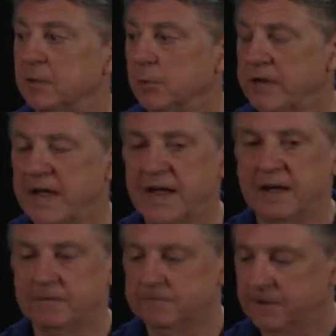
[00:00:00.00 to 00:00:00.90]
that we
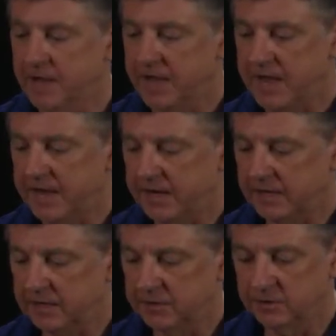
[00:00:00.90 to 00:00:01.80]
have
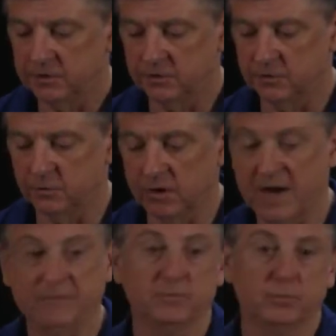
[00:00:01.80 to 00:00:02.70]
a derived